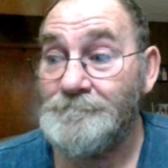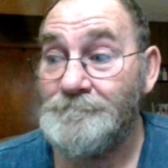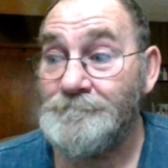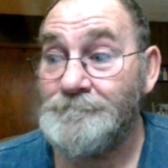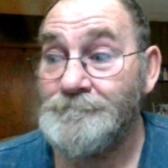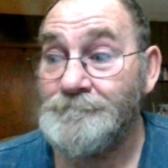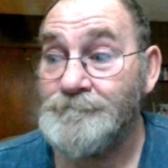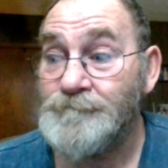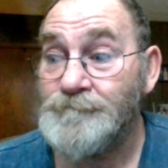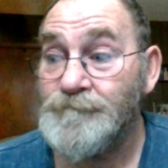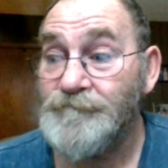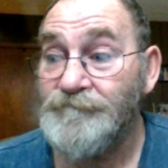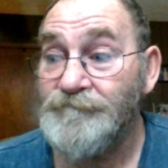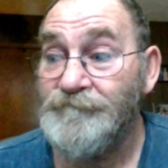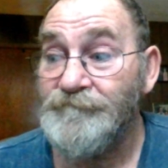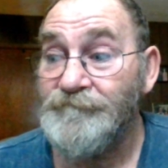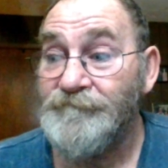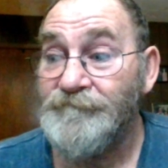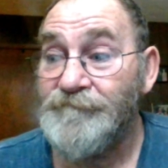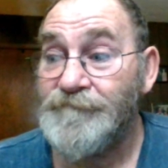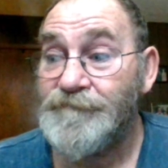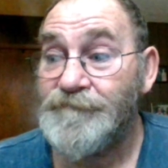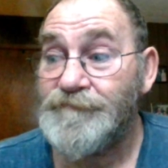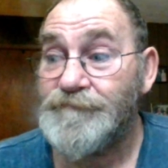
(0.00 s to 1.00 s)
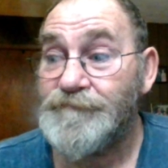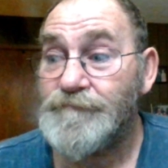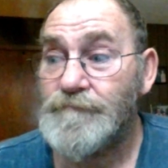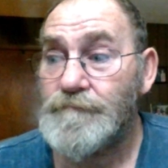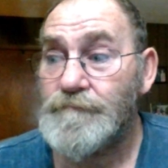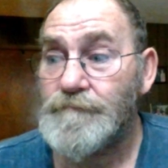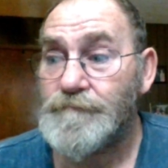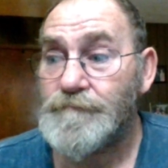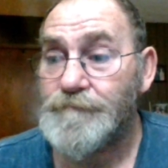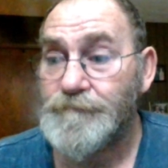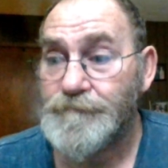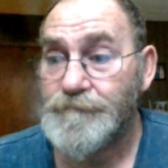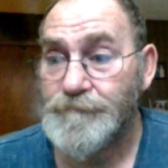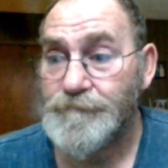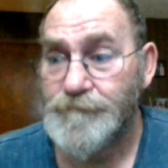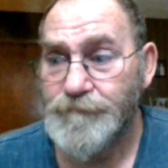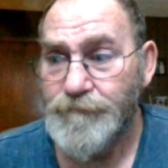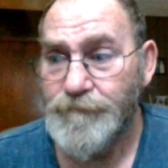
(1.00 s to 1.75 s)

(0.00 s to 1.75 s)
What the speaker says: (silence)